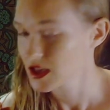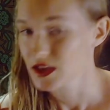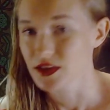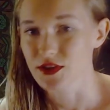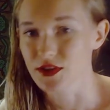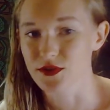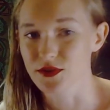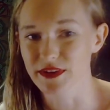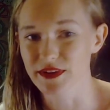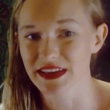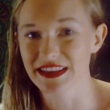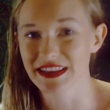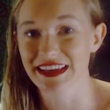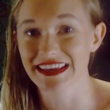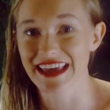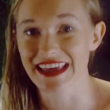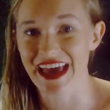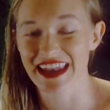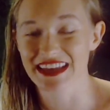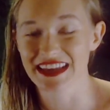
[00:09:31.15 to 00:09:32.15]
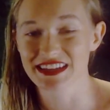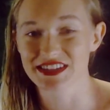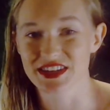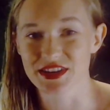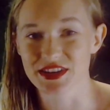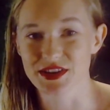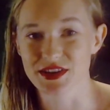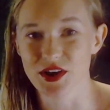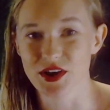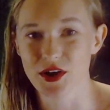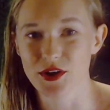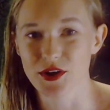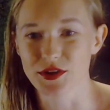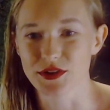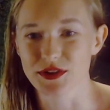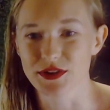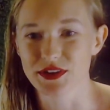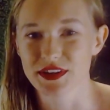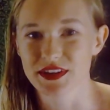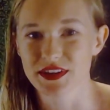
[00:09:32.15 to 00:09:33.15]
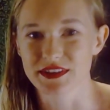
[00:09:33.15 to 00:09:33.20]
you're really getting to know